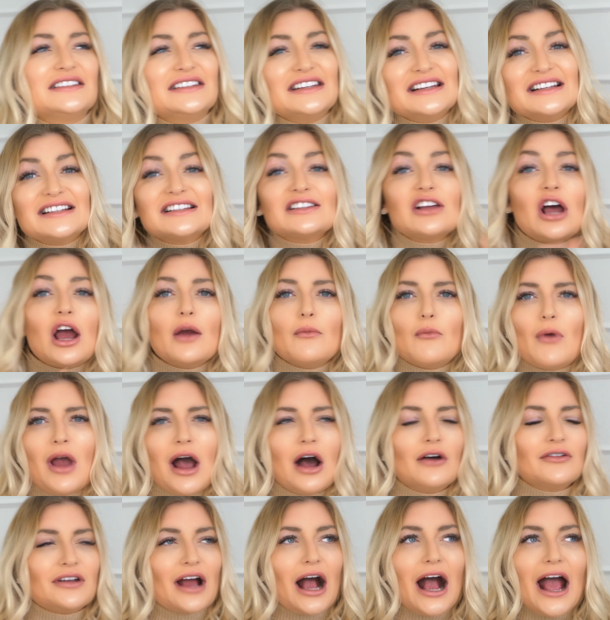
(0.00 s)
This time
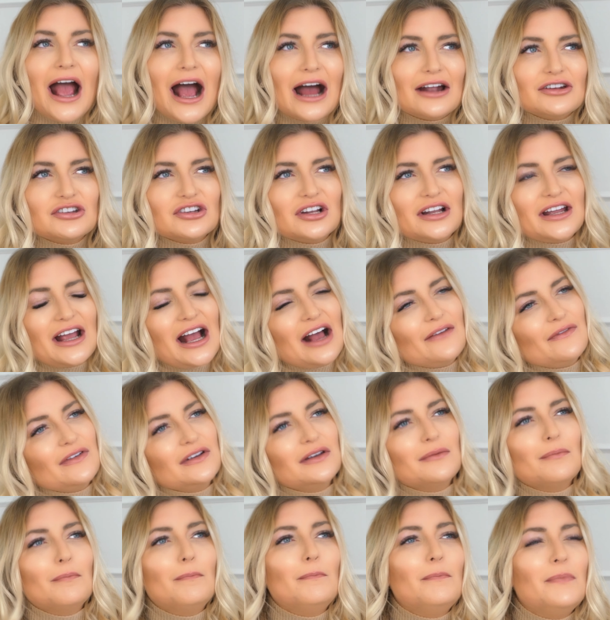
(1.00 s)
round, I actually
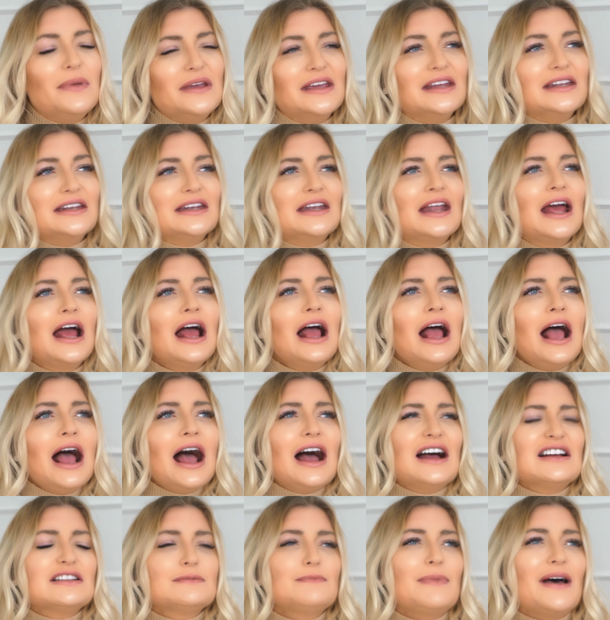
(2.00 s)
haven't been
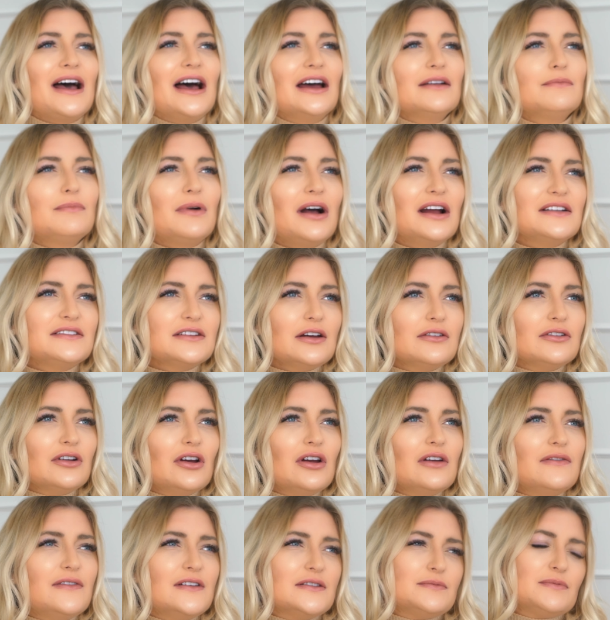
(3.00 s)
as bad, but I don't
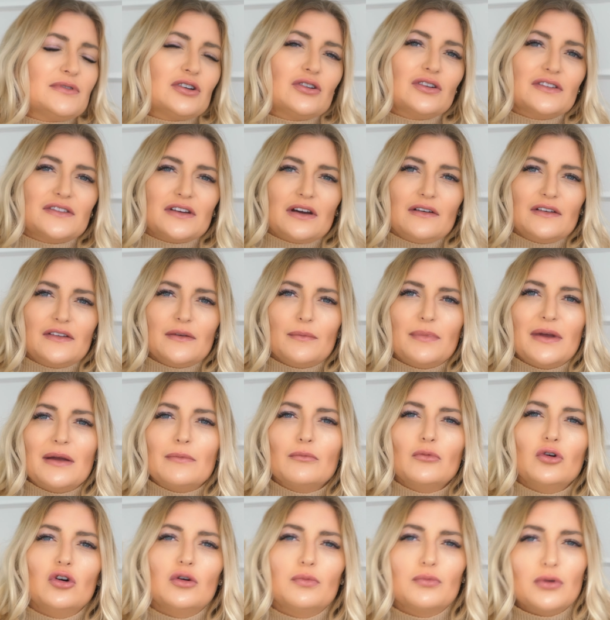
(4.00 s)
know if it's because I was a bit
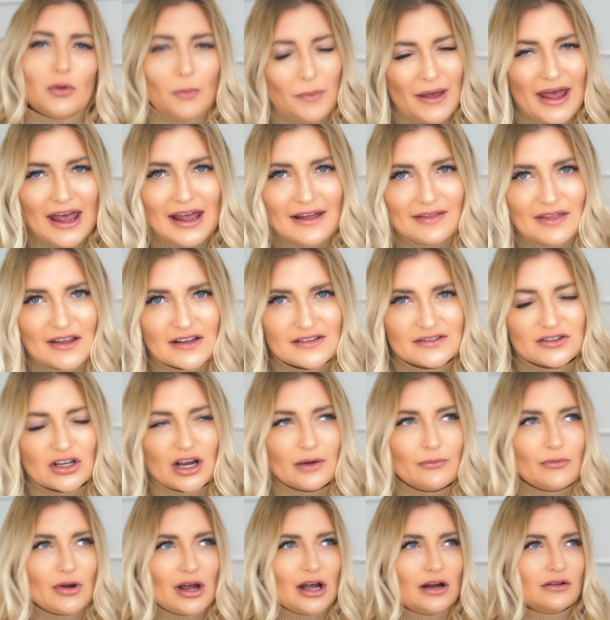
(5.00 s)
more prepared this
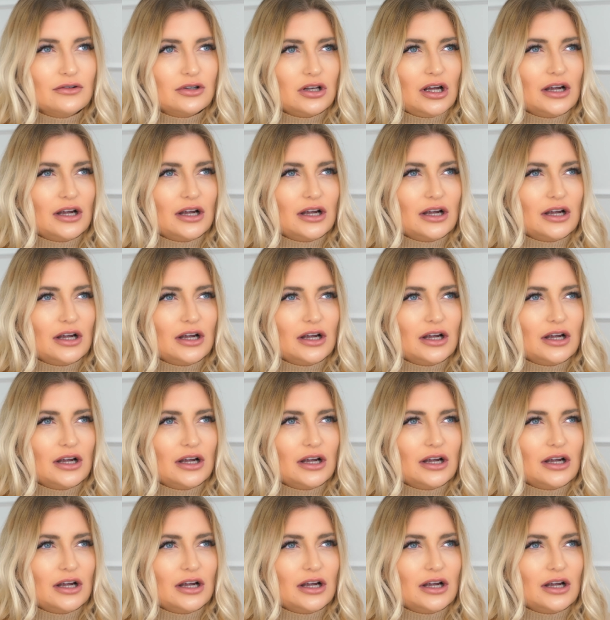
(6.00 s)
time round.